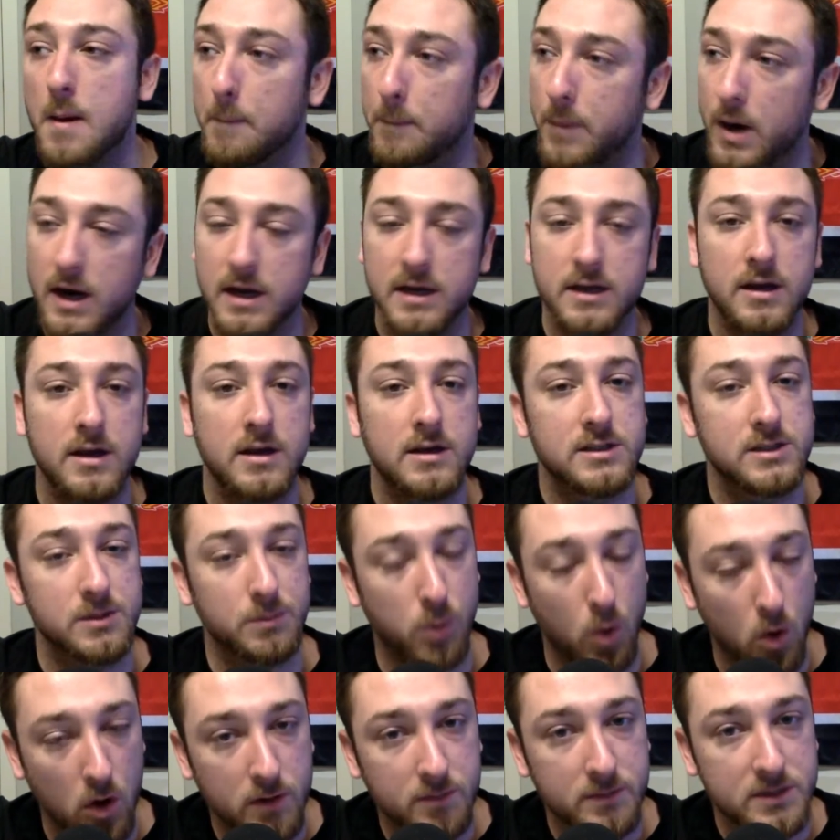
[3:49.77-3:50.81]
But to
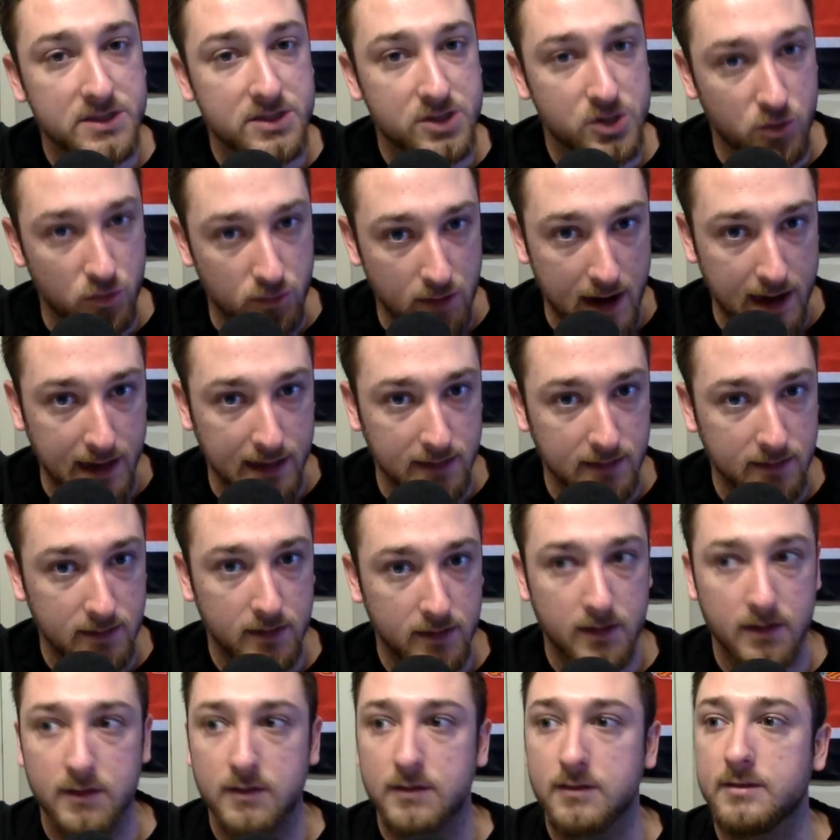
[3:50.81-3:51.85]
Bournemouth's credit,
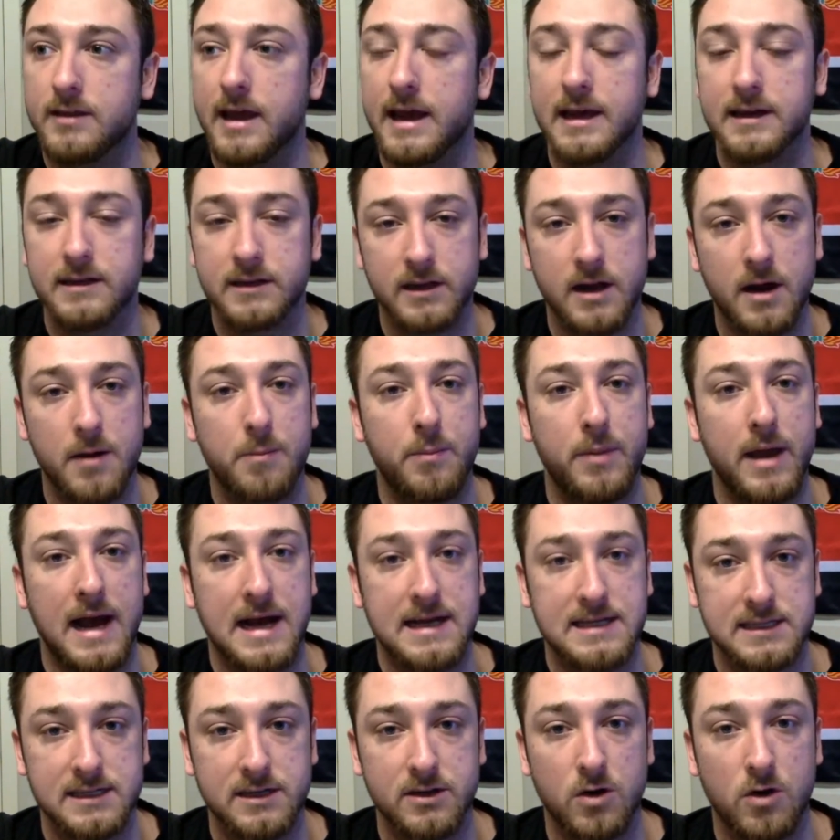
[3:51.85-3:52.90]
they ended up
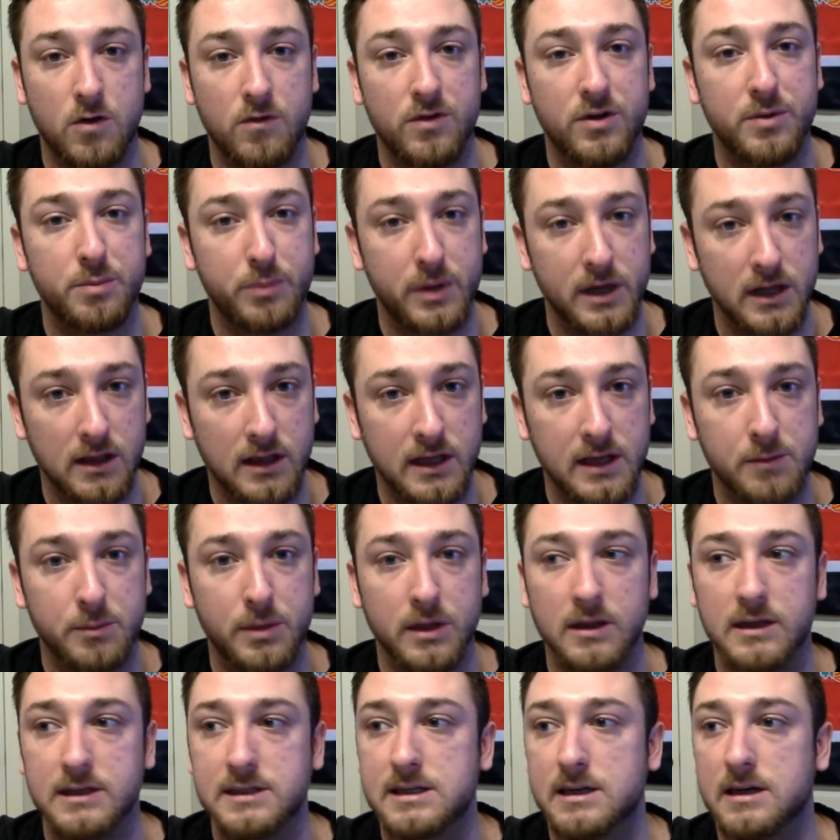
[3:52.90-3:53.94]
passing it over to Billing.
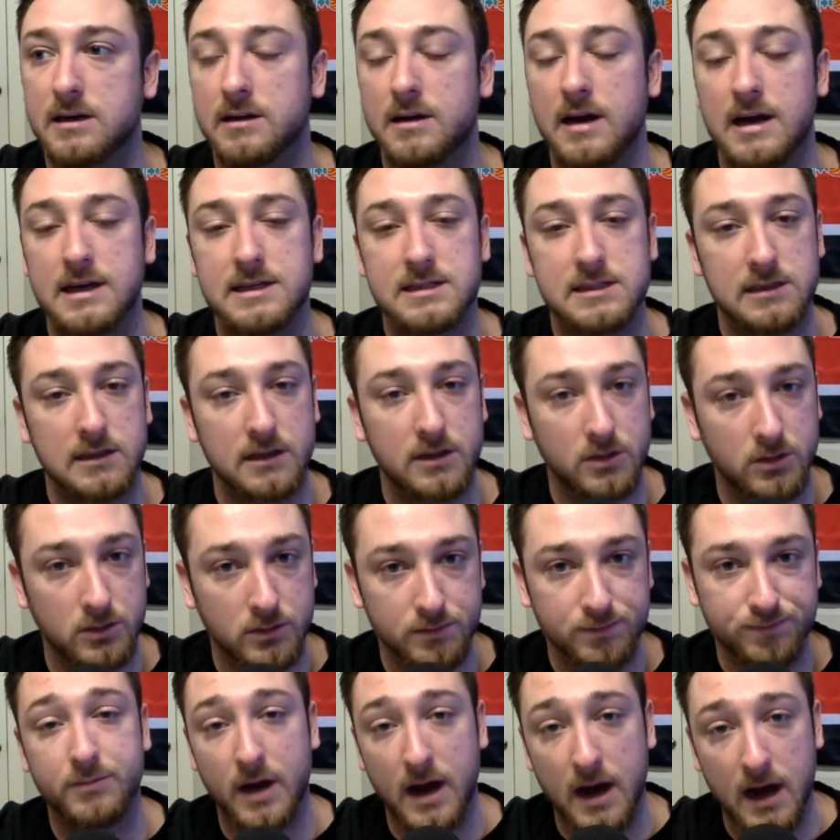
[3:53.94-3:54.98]
Billing did a nice
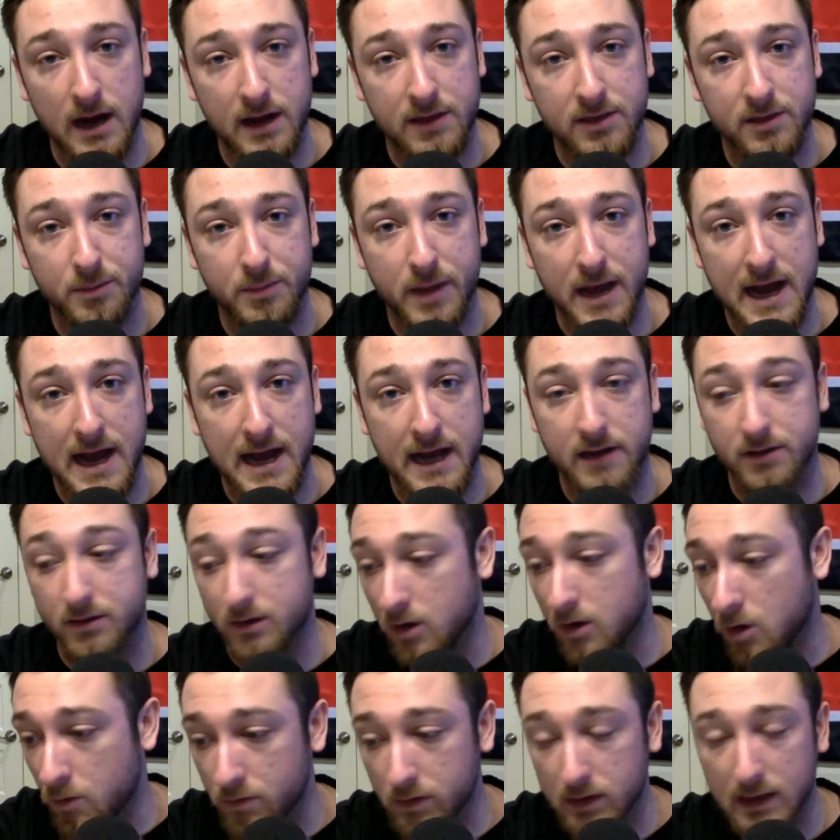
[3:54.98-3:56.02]
little behind the back, the
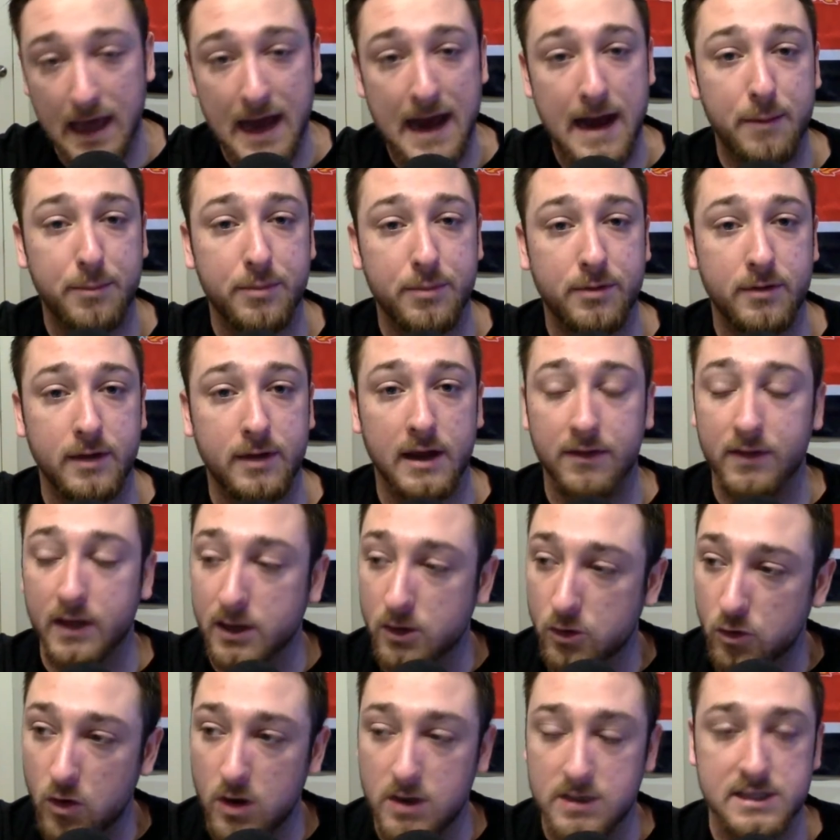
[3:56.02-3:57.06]
overlap, and then
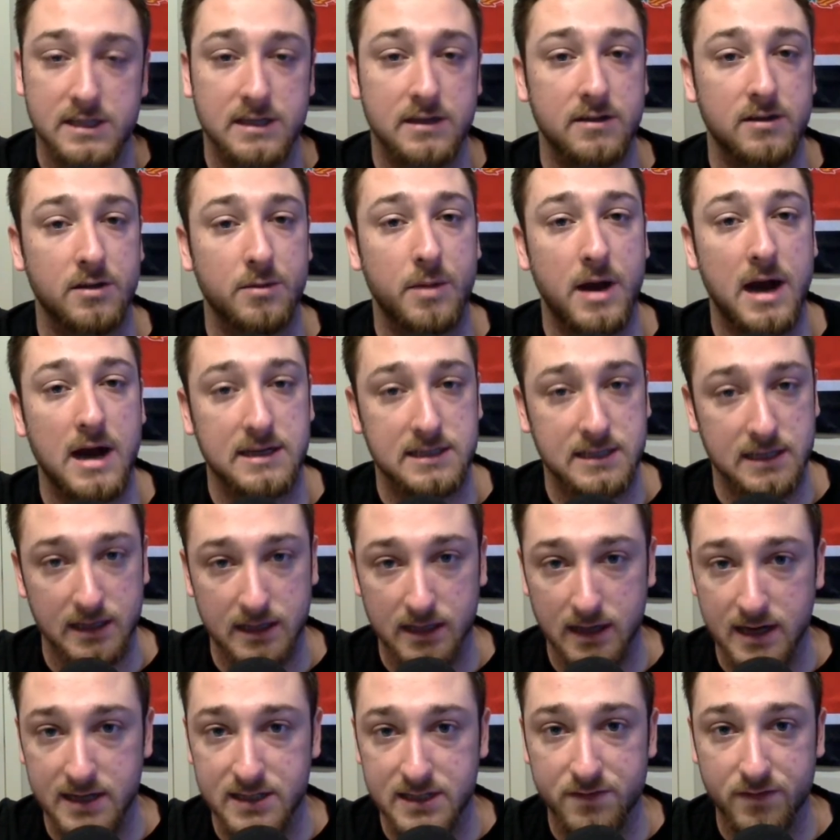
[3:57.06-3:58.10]
crossing into the box and a
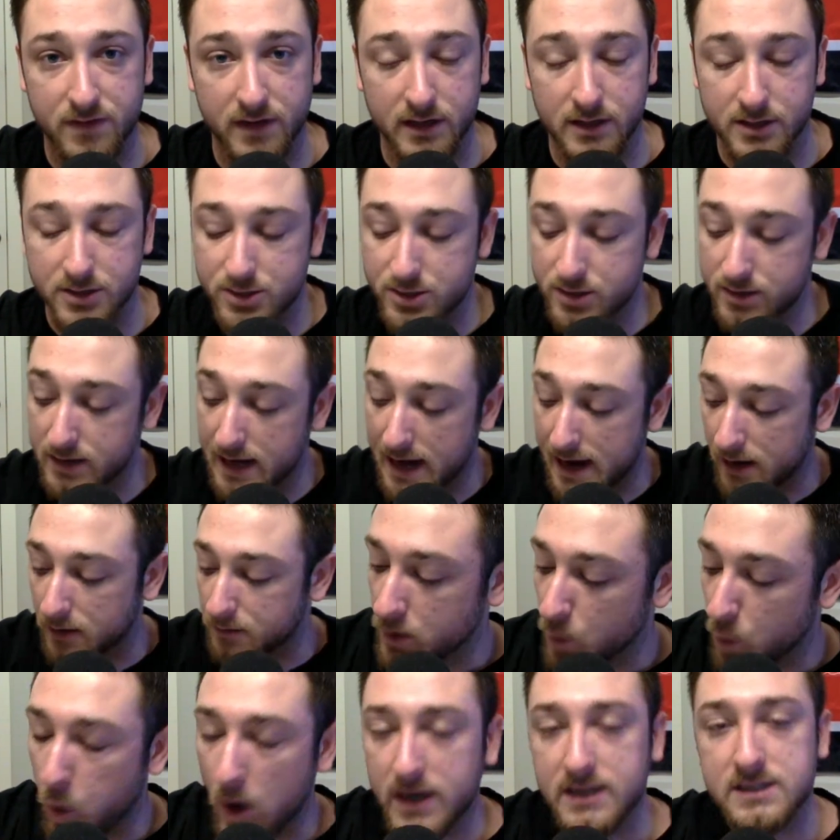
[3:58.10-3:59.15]
nice finish. Now,
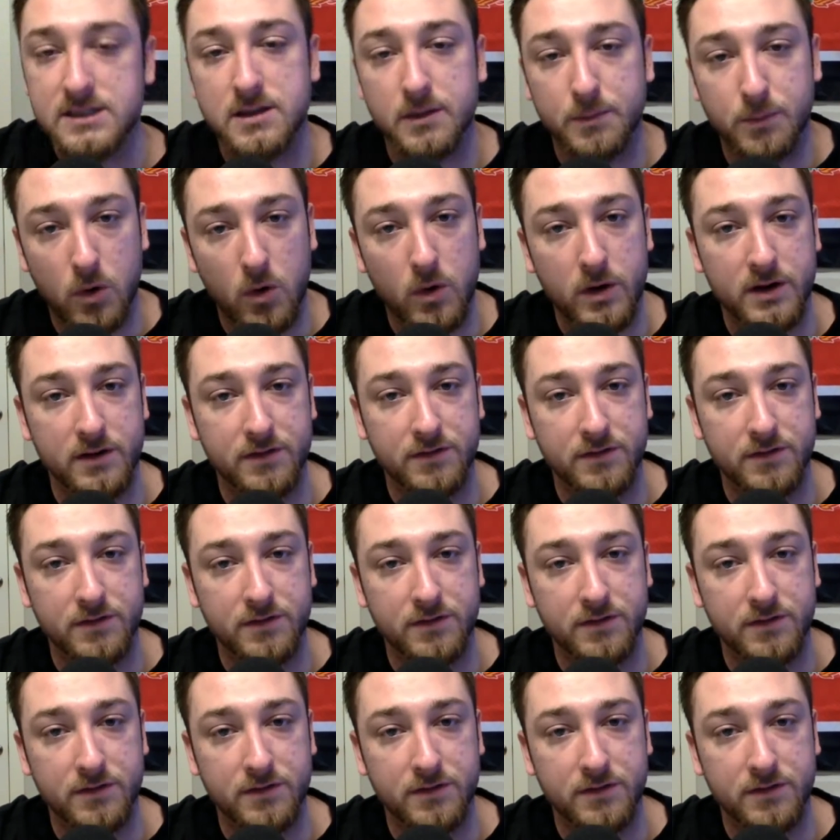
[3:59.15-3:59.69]
what is the point of